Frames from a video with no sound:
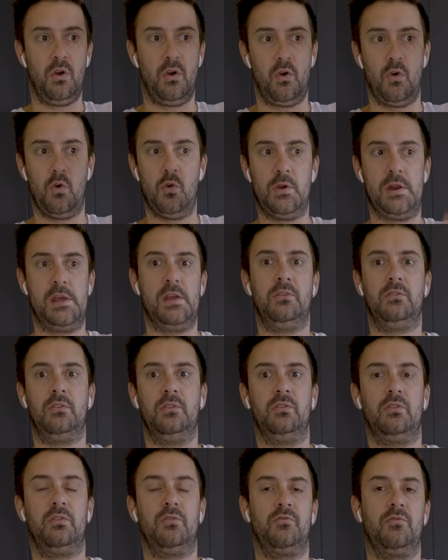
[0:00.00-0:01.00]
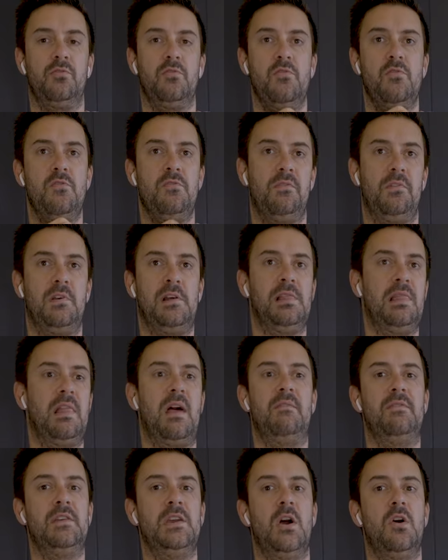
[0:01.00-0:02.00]
audiences through
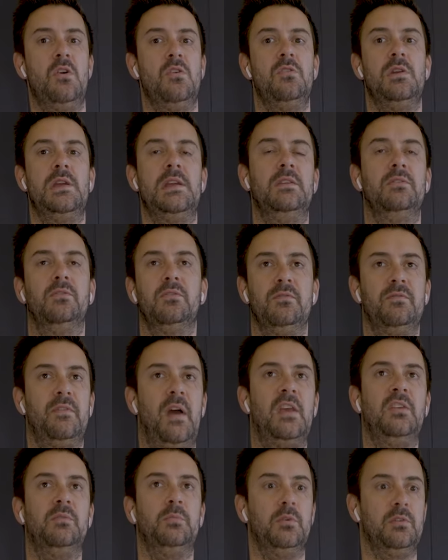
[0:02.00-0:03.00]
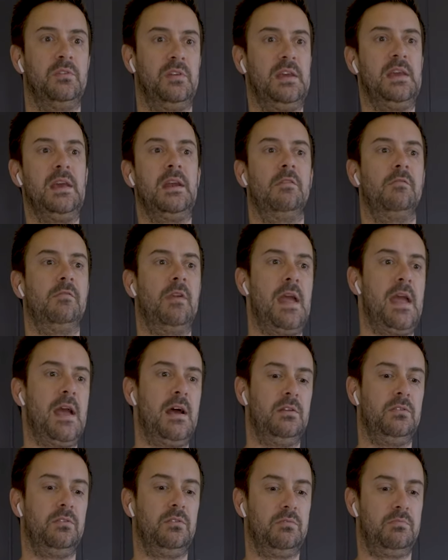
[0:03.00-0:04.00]
Klaviyo into Facebook to get
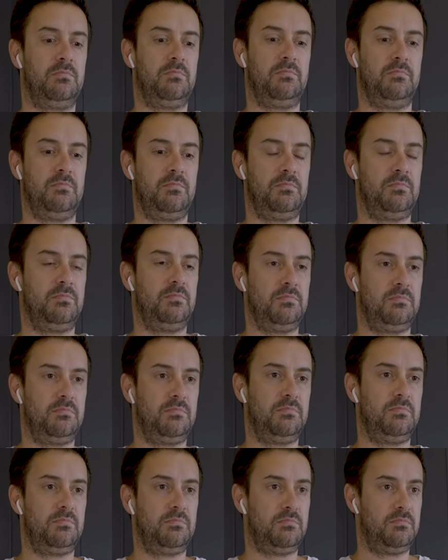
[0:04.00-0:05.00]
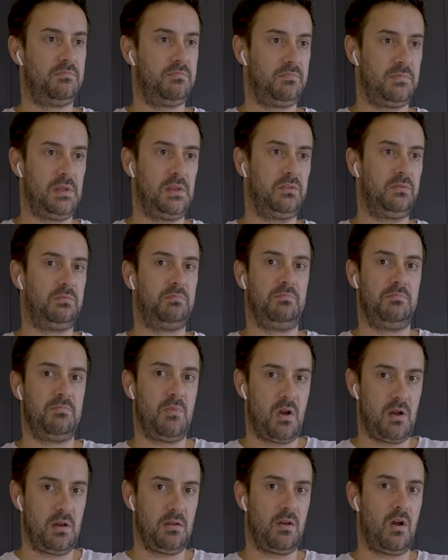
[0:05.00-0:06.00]
around this
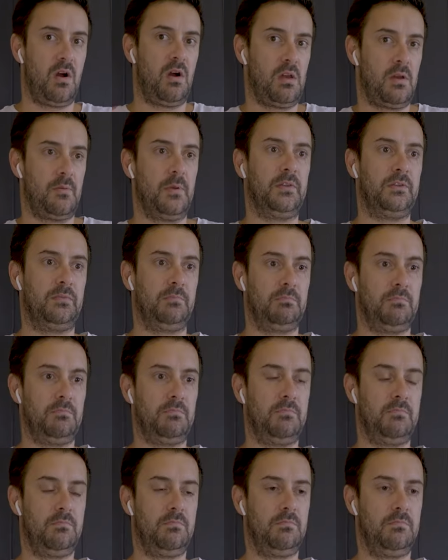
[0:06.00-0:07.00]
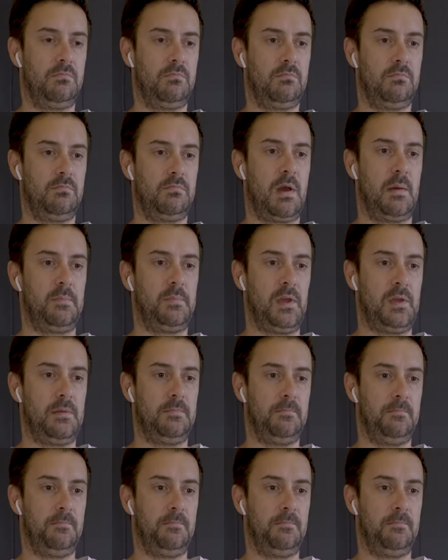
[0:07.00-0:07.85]
iOS update?